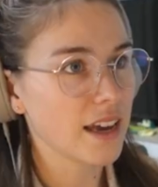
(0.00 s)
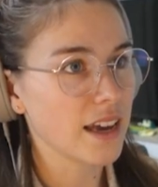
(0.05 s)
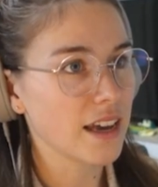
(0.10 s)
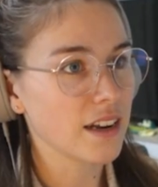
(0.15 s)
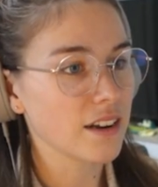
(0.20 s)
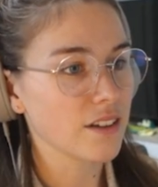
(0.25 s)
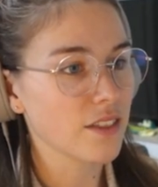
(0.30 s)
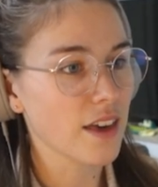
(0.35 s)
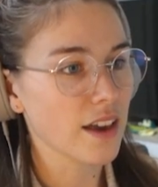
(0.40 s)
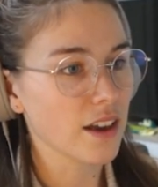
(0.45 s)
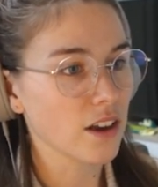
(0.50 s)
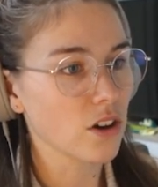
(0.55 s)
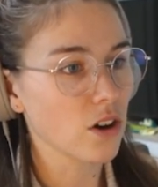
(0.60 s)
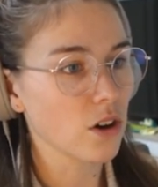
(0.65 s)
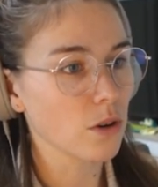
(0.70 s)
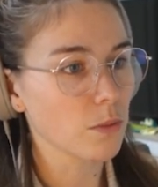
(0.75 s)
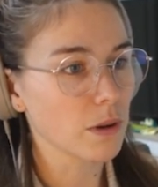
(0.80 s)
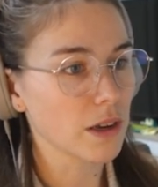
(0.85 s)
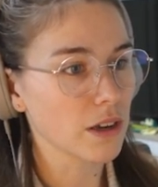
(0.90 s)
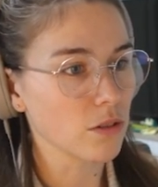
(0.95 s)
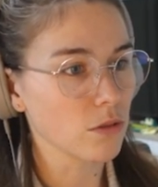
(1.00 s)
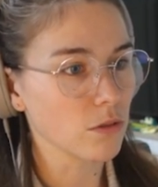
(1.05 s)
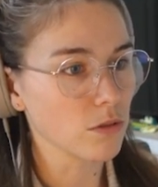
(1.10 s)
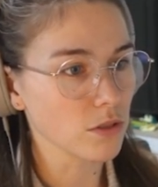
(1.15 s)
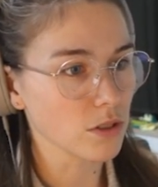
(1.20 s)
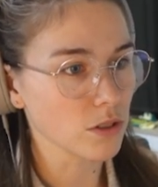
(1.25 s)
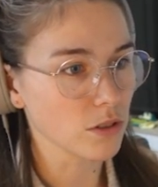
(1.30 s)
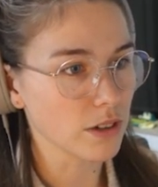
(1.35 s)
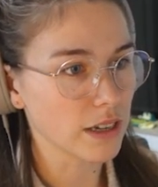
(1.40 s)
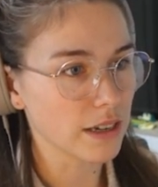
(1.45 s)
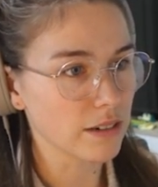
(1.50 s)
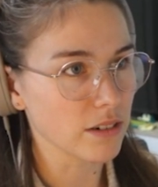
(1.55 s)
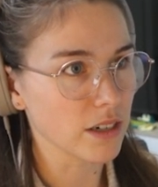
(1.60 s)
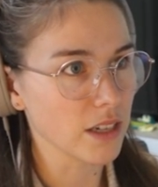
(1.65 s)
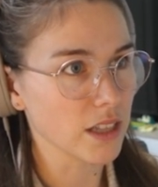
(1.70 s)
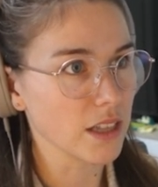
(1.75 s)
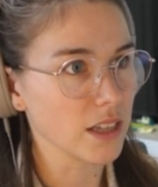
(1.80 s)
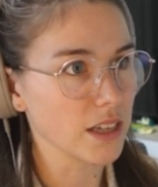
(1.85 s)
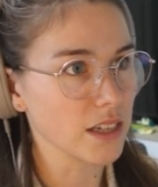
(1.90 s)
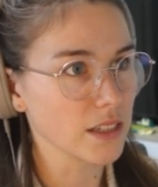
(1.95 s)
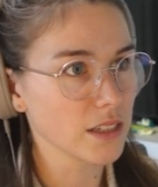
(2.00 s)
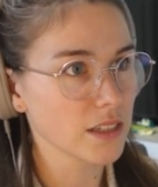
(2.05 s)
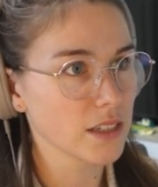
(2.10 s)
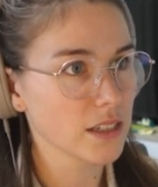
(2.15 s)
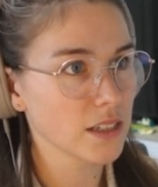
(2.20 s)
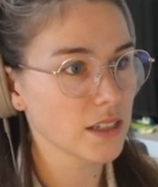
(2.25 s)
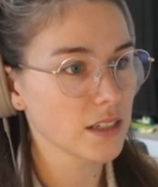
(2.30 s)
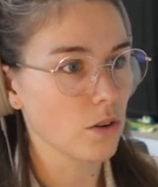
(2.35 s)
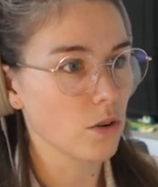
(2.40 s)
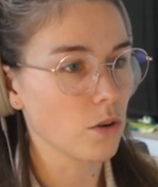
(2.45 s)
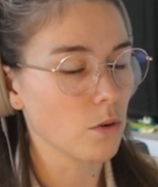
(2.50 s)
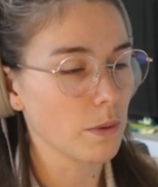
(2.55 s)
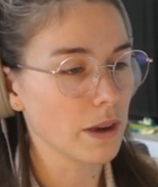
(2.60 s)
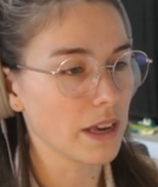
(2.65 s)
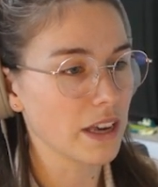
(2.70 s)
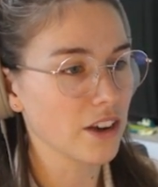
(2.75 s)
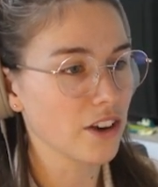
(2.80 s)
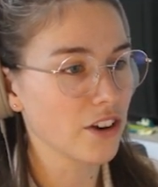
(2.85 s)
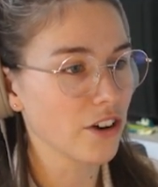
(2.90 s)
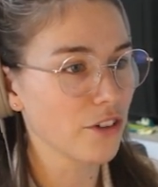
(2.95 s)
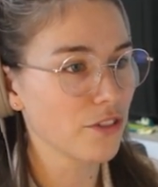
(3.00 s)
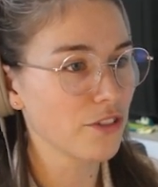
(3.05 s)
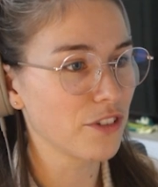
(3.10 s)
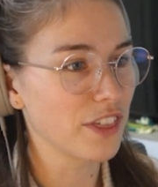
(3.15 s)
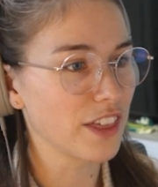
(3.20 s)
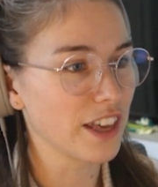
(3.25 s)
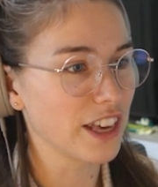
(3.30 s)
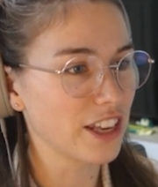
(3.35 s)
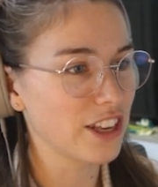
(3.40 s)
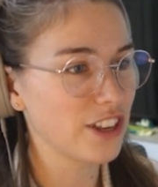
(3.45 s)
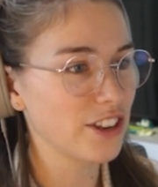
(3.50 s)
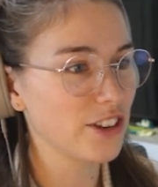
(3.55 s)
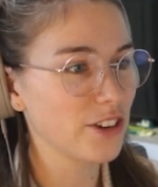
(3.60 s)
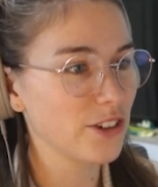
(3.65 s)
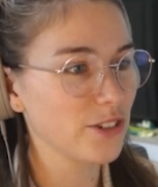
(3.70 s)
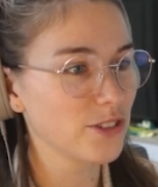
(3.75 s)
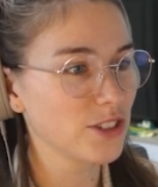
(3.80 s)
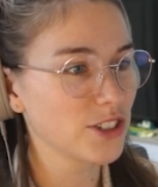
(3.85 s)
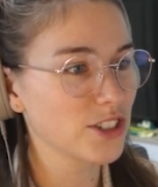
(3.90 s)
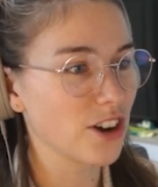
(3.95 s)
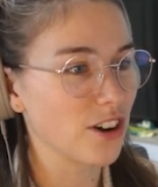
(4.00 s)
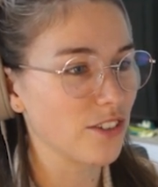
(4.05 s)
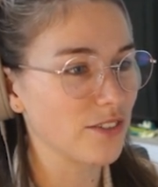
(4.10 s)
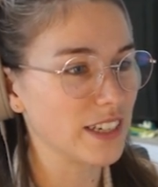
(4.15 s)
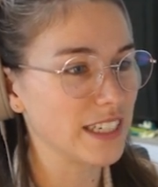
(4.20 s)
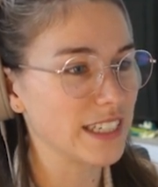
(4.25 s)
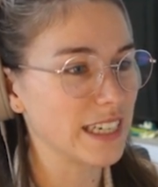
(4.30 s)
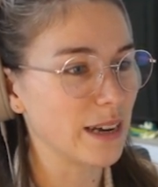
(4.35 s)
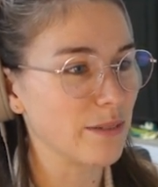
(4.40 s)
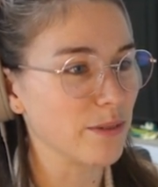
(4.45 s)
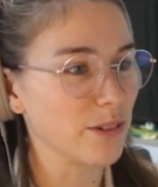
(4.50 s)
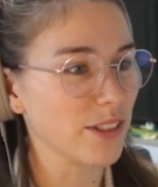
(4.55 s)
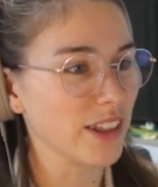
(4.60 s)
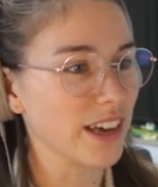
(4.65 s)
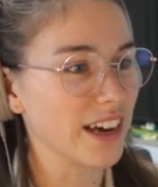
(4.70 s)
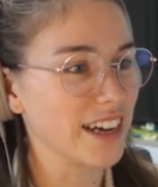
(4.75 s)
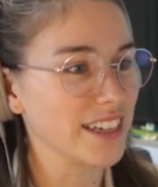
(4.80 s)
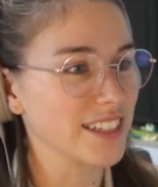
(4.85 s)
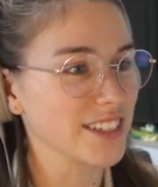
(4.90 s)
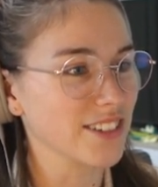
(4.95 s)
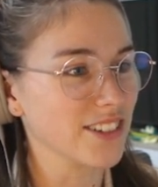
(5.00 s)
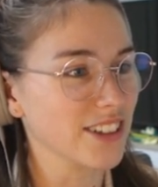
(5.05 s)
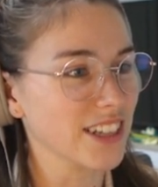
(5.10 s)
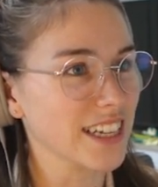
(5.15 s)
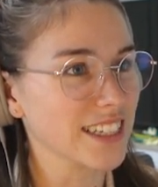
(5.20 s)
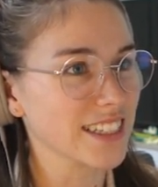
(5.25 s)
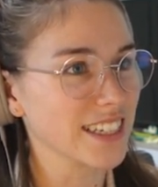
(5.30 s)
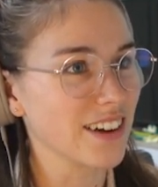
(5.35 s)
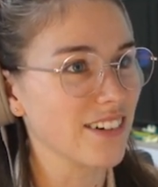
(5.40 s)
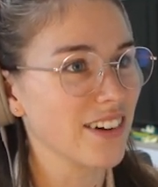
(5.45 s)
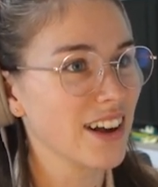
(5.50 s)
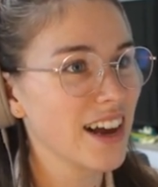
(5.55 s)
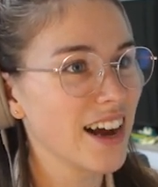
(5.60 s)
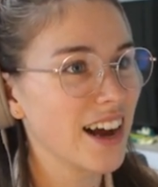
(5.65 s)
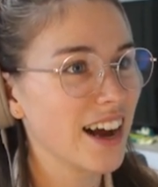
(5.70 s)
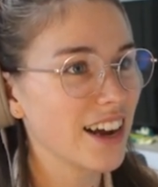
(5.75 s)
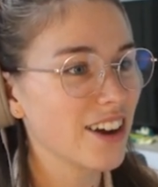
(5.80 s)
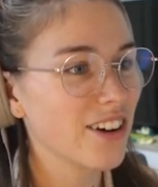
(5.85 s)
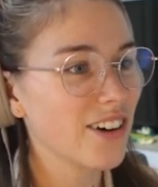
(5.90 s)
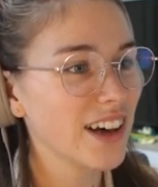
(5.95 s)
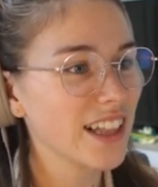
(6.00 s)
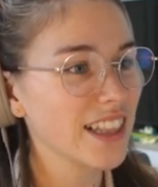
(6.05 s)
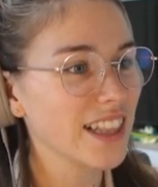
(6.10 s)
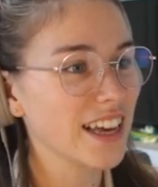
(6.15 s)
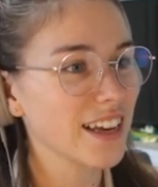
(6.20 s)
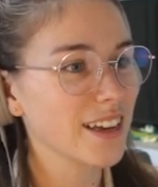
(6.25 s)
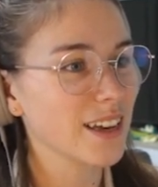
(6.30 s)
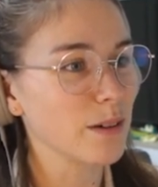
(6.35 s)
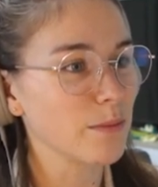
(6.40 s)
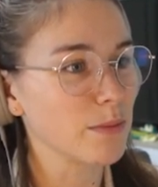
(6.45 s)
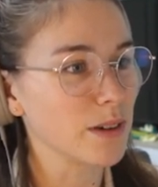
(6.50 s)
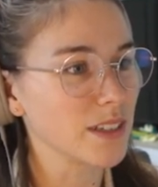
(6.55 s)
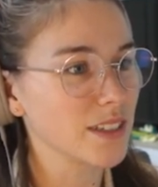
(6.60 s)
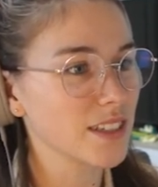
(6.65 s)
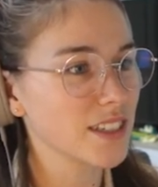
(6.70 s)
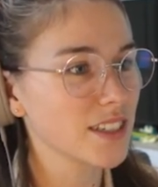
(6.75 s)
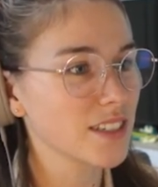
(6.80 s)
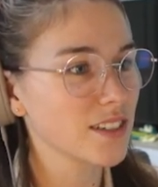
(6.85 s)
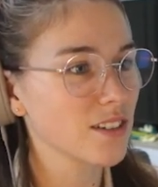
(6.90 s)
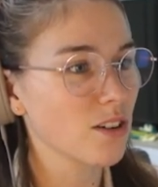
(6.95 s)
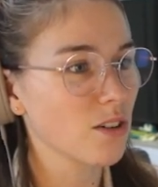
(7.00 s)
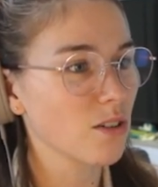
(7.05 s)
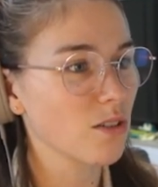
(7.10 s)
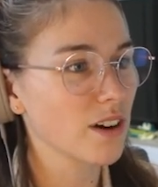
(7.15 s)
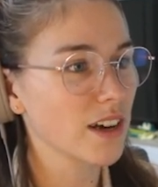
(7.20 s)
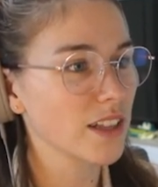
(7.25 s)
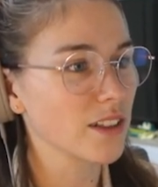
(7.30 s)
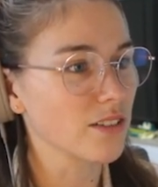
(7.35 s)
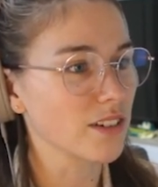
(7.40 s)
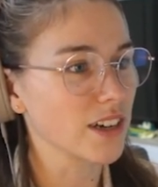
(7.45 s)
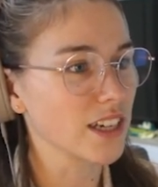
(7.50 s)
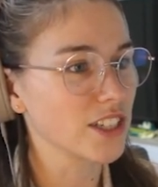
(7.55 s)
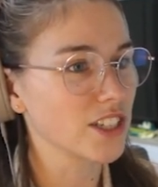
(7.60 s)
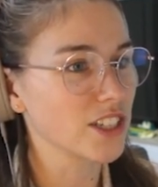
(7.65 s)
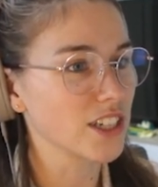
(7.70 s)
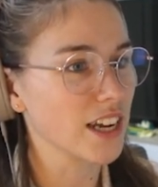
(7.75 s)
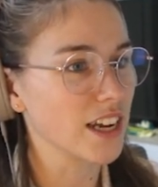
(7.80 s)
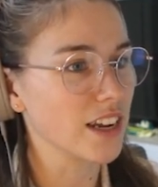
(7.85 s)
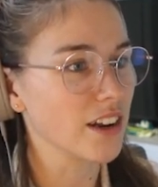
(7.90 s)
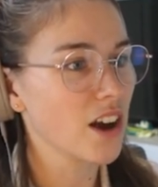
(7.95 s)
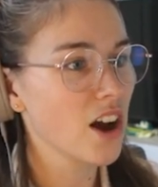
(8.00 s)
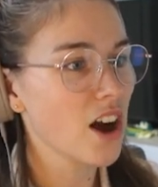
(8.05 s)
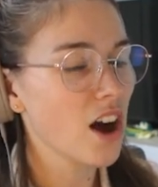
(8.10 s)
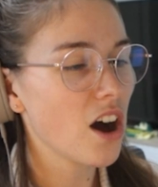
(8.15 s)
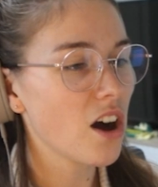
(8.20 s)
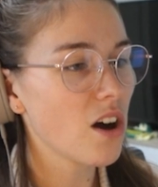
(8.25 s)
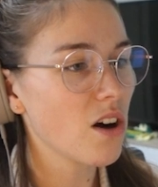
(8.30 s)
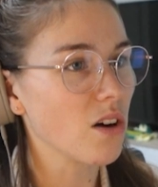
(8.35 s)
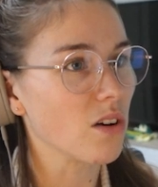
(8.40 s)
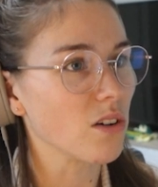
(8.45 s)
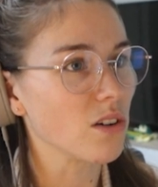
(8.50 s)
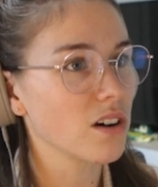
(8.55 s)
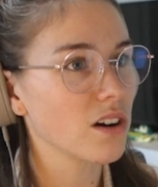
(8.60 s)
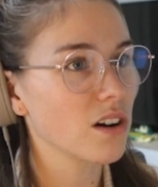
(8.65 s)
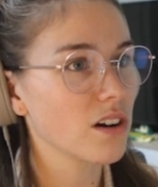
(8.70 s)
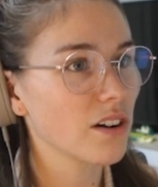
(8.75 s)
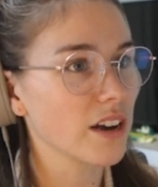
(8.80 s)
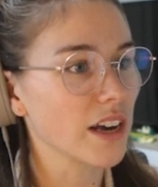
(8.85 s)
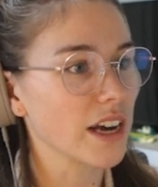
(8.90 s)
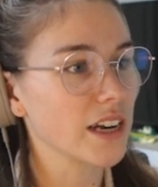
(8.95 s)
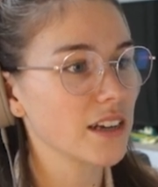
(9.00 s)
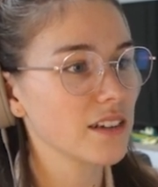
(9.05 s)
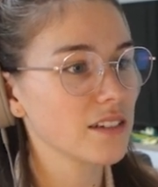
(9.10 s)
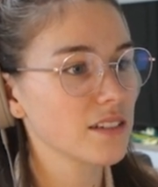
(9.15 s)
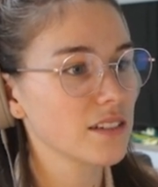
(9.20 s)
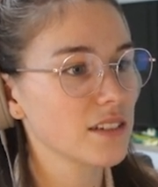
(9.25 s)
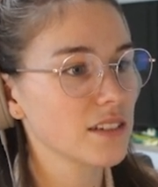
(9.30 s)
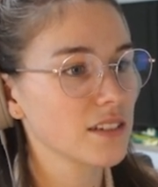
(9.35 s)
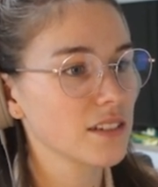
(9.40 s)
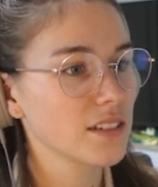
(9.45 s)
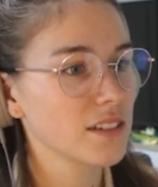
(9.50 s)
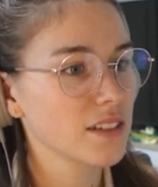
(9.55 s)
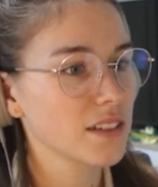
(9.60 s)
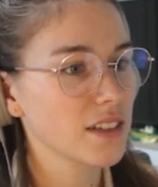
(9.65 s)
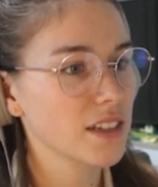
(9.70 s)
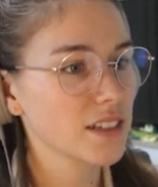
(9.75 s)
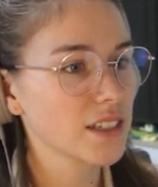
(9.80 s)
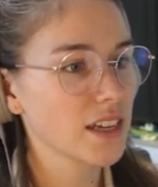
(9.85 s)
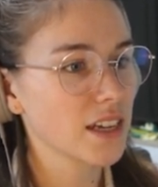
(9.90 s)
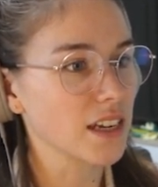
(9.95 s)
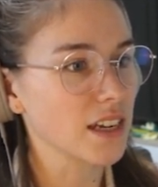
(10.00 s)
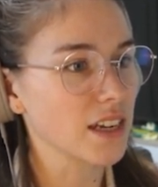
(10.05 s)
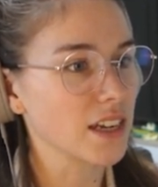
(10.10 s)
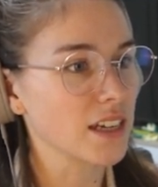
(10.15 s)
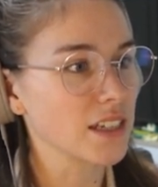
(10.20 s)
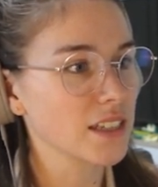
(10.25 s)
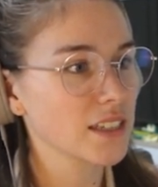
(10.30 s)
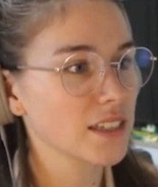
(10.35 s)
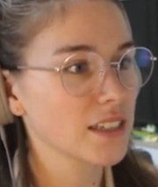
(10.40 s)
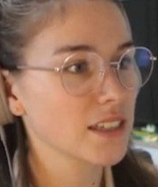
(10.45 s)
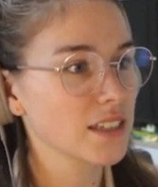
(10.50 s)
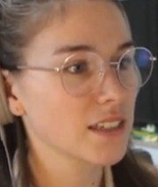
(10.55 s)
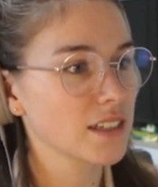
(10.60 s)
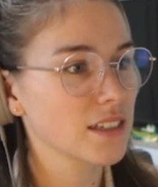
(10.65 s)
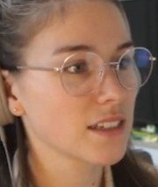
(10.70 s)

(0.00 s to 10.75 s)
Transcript: And thank God we can also get rid of this. Oh, we can go for the huge coffee table that I saw last time. I quite like it, but it's just not quite the right shade. Oh, okay, that's kind of nice.